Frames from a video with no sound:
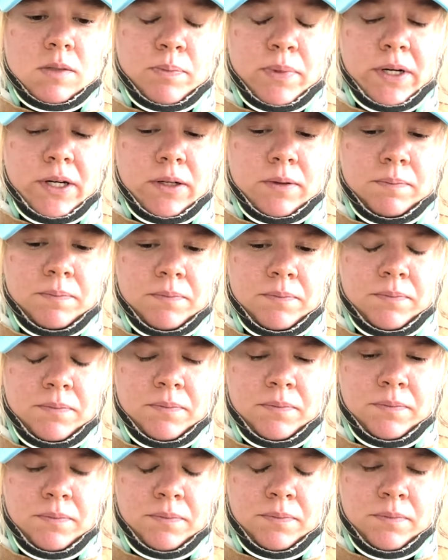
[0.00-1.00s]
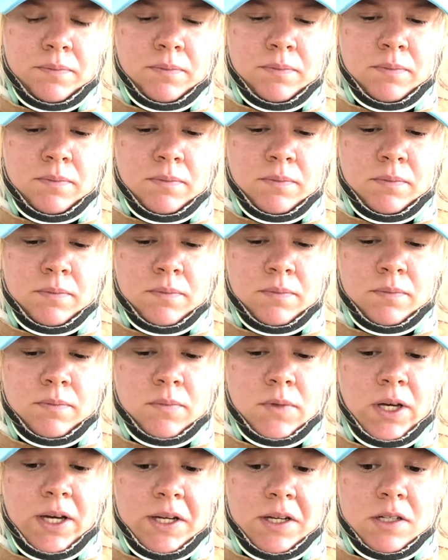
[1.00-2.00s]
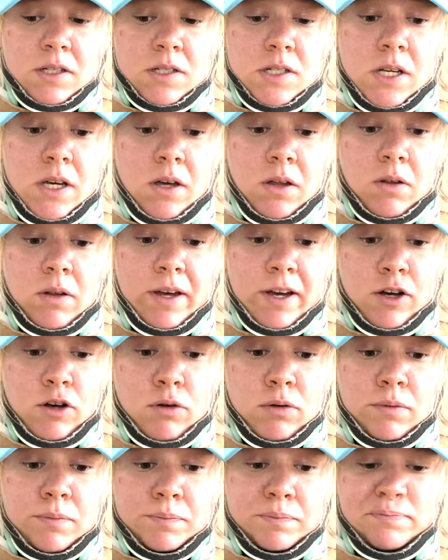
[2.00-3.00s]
but I can tell how